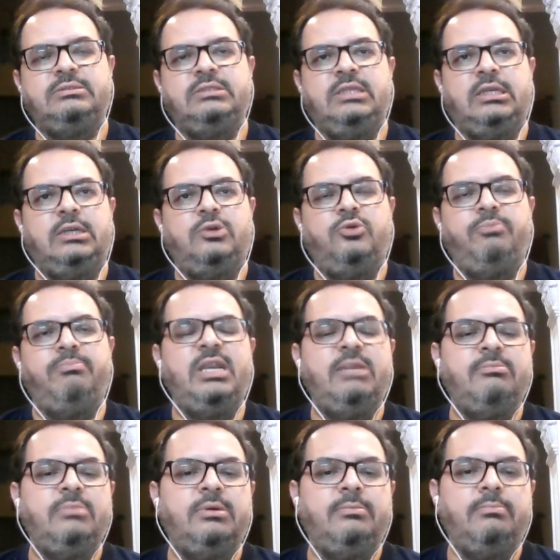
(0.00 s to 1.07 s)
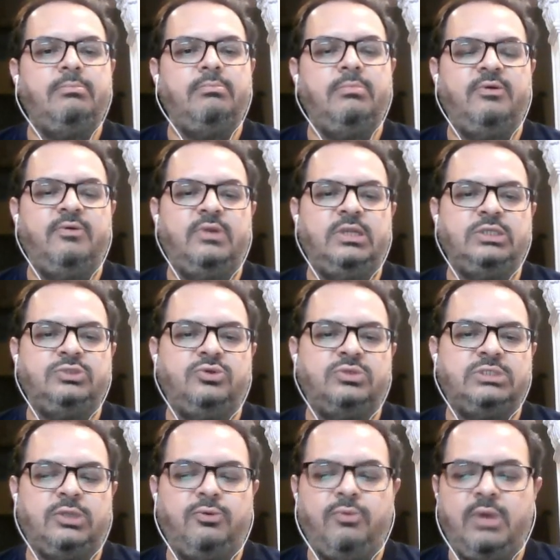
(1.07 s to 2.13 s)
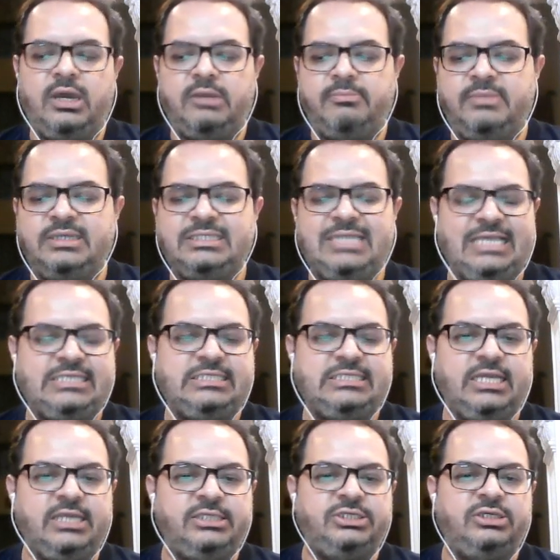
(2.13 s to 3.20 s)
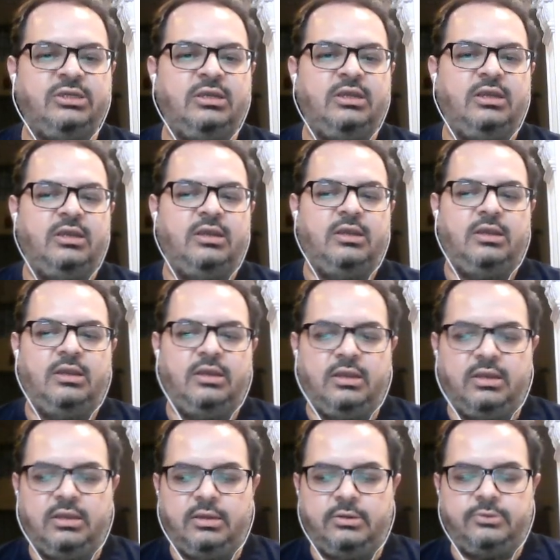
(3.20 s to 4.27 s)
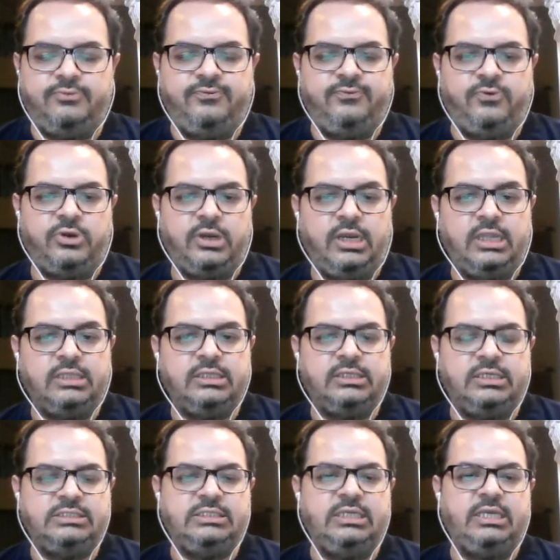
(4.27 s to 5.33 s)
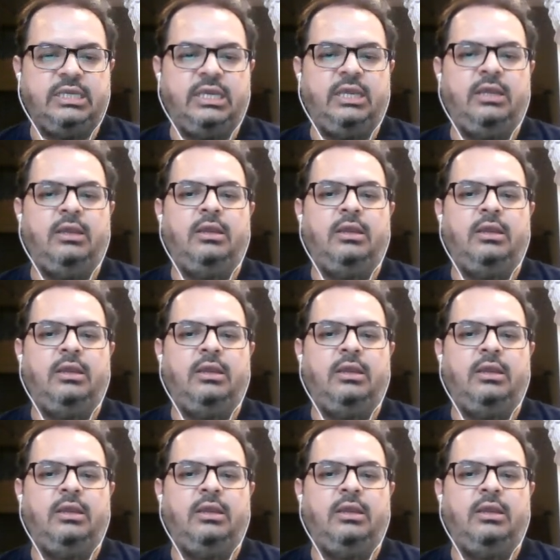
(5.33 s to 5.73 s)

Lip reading: There are no minimum resource requirements as such for running the TCK.